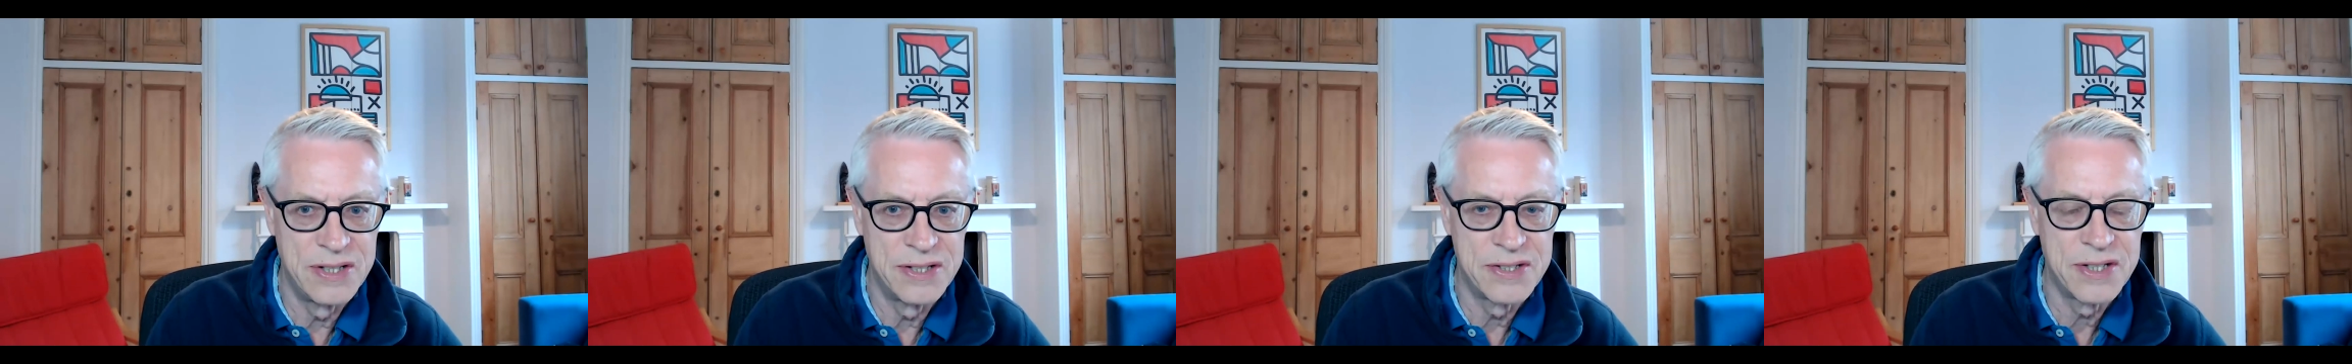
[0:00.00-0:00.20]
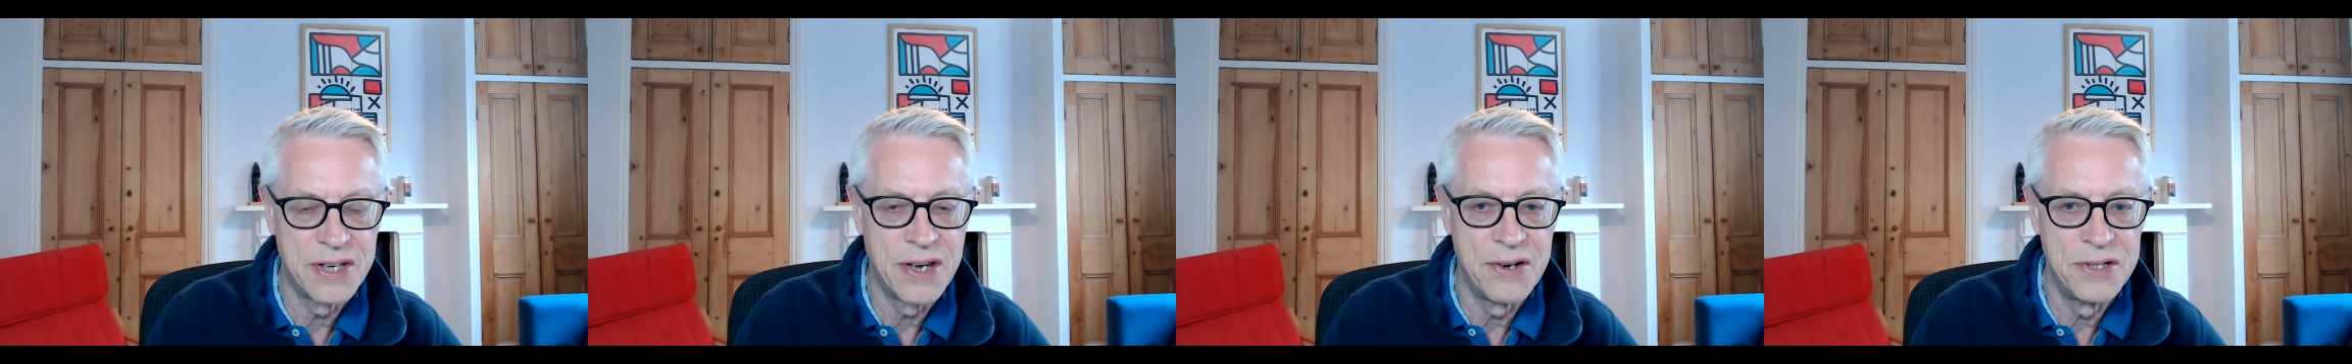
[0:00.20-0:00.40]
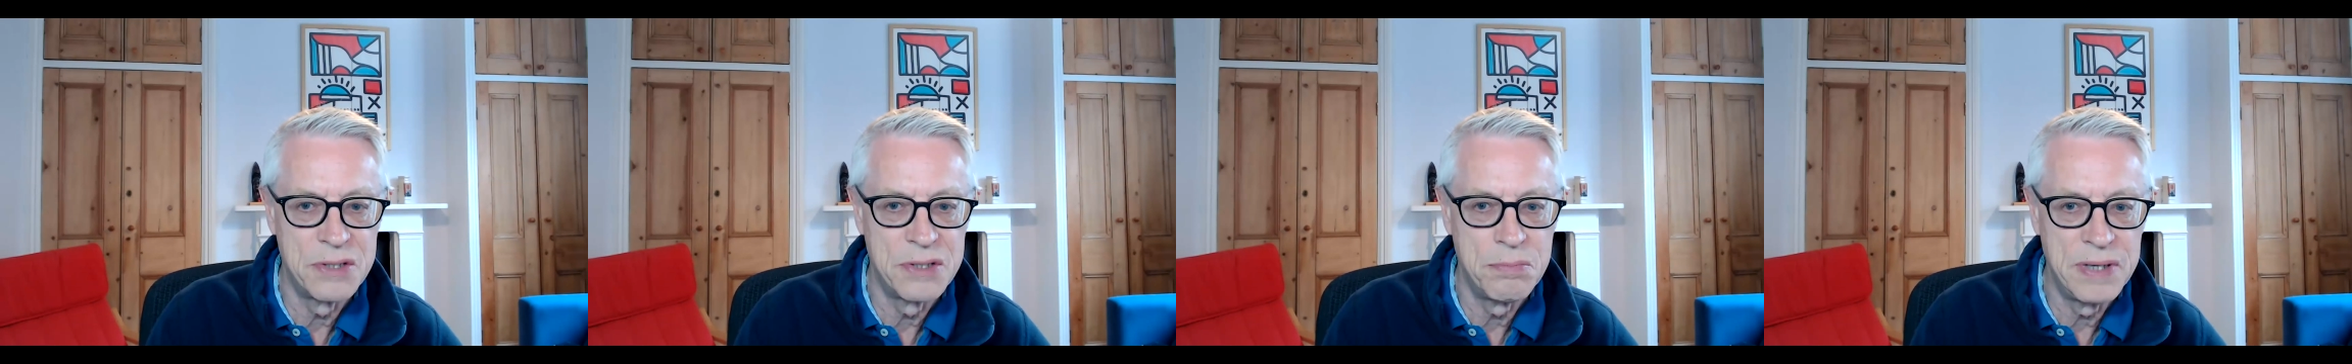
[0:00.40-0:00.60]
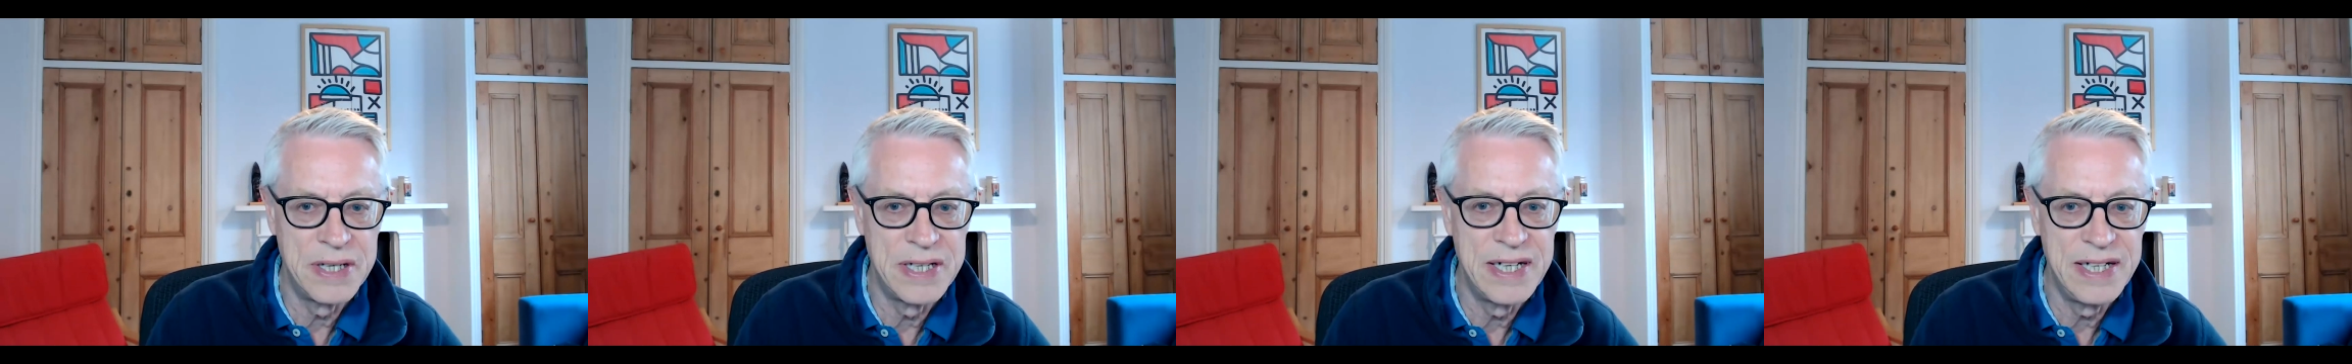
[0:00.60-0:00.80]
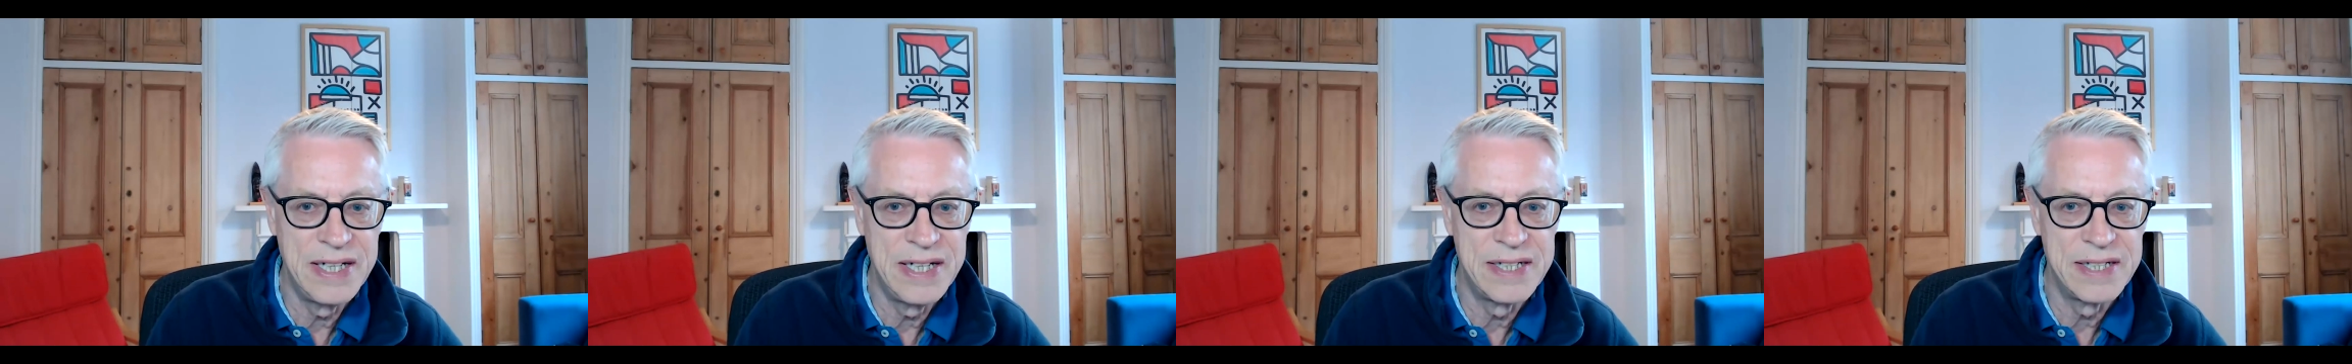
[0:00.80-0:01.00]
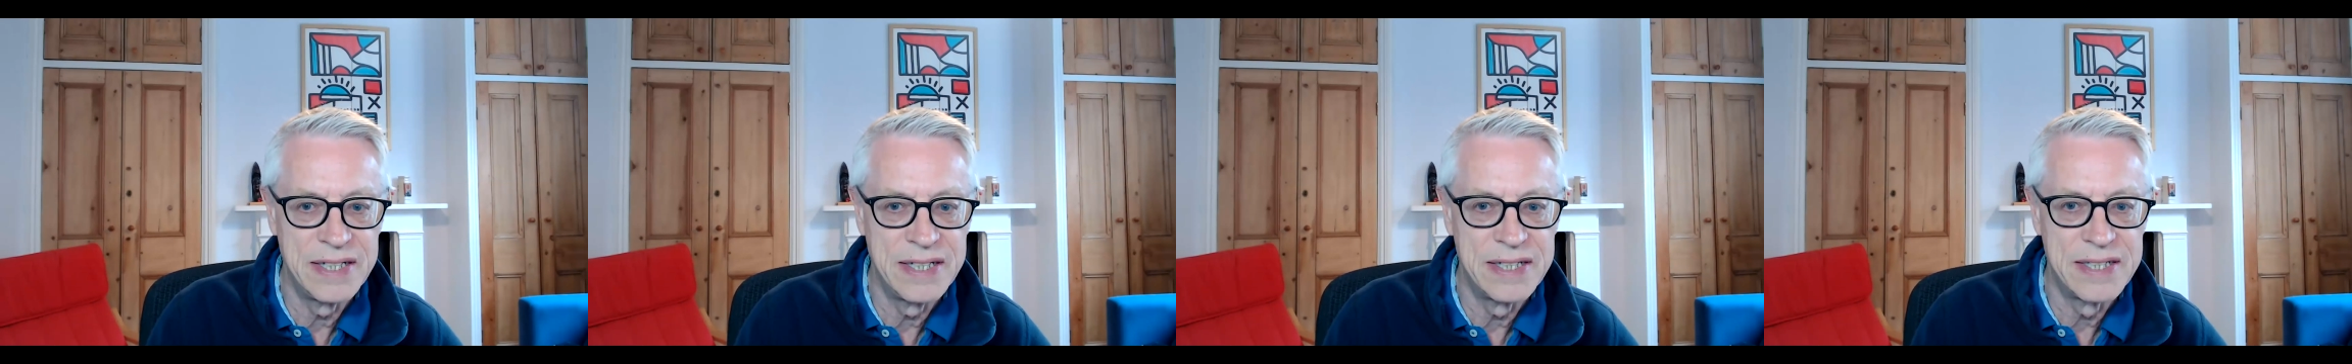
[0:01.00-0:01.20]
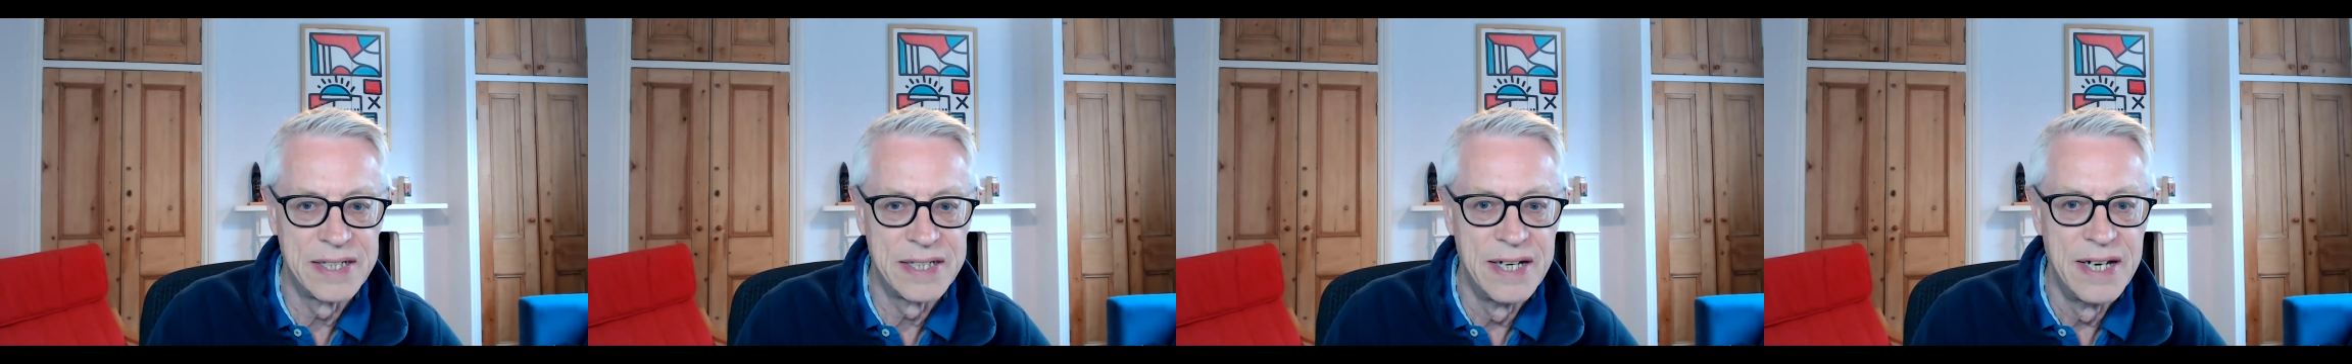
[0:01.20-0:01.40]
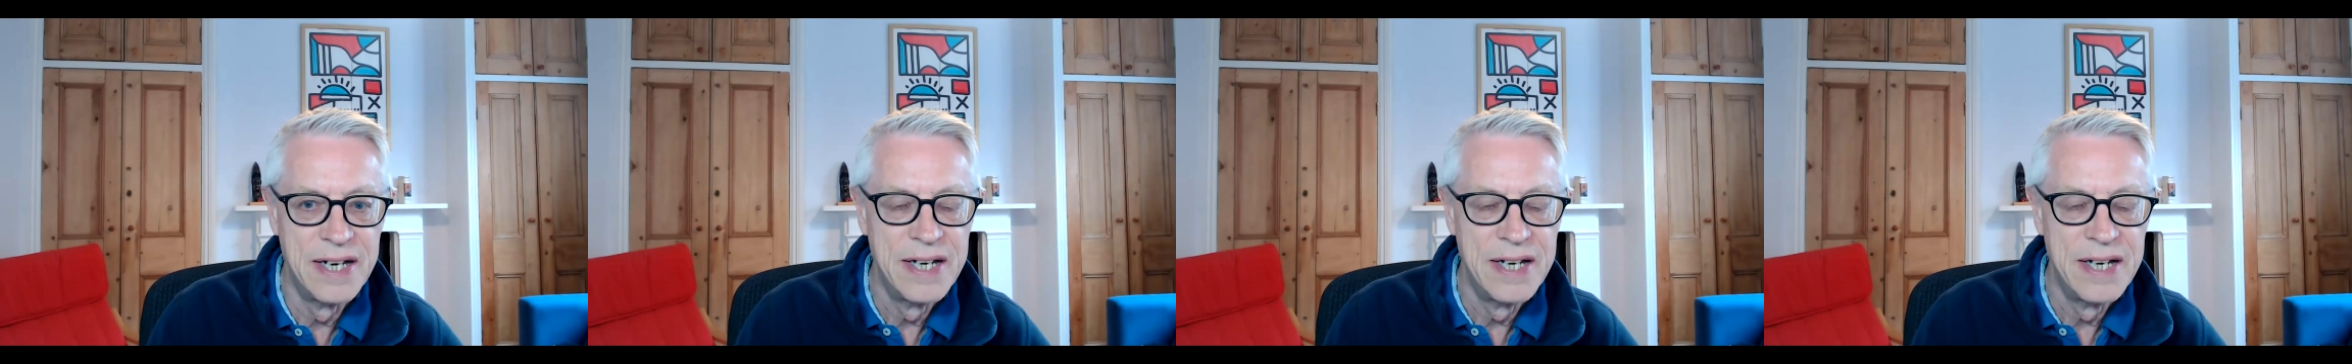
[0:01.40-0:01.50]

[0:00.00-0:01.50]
that's going to be needed.